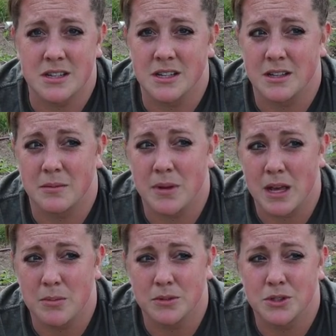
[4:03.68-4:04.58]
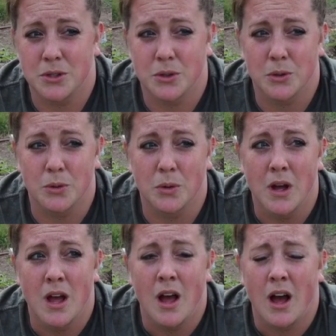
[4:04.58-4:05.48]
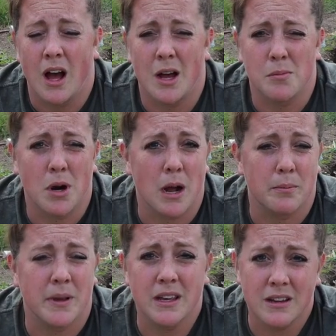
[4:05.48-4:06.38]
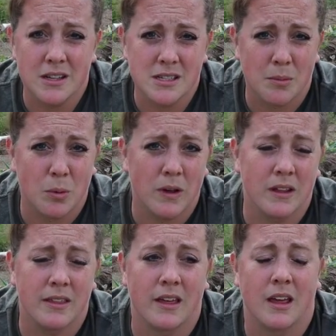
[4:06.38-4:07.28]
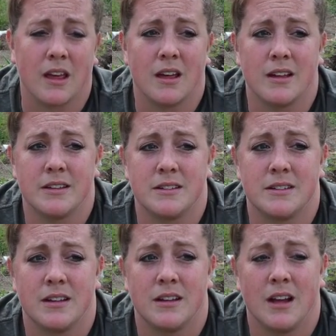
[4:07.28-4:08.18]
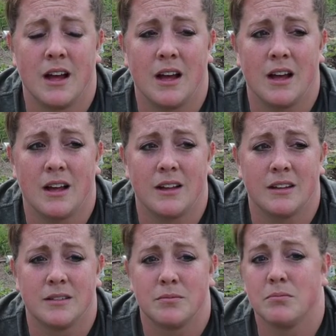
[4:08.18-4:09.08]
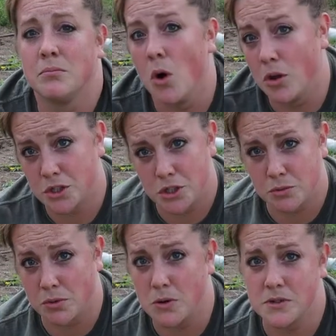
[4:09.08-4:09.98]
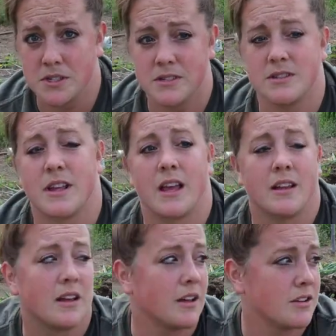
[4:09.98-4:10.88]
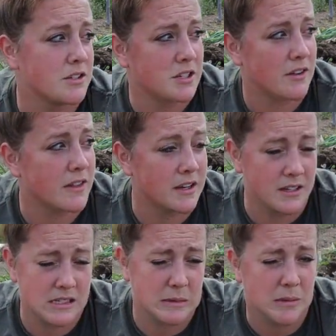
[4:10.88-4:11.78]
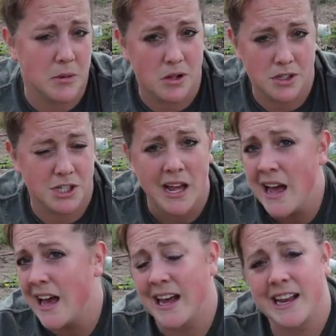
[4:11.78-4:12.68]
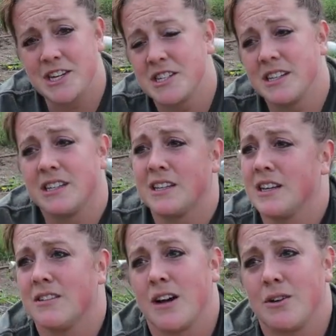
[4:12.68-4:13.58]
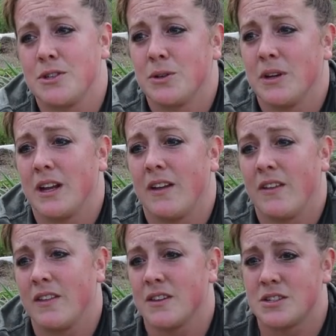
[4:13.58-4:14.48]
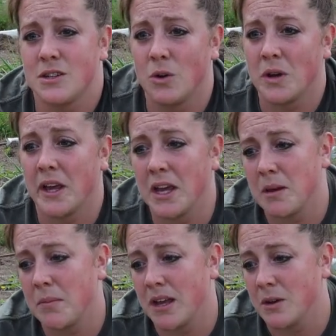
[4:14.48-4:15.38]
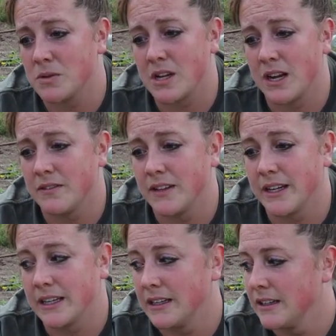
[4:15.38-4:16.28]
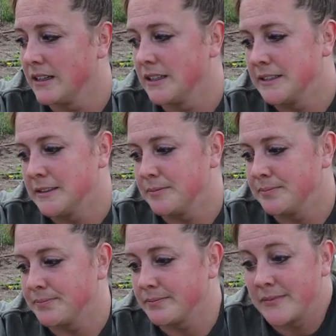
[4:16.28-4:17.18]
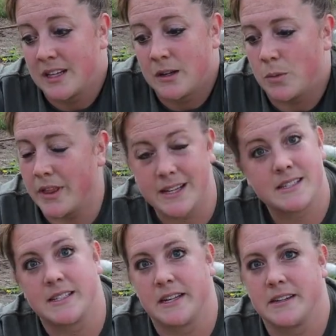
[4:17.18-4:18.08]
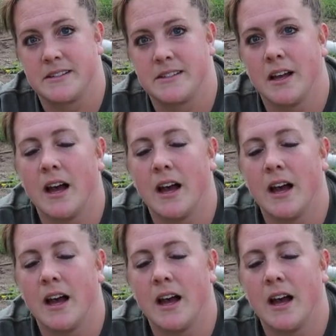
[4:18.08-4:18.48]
to be able to prop peonies up with, and mulch roses and other stuff that needs to be mulched, and I just didn't get around to it. And then the snow came, and it was kind of like, well, that stinks.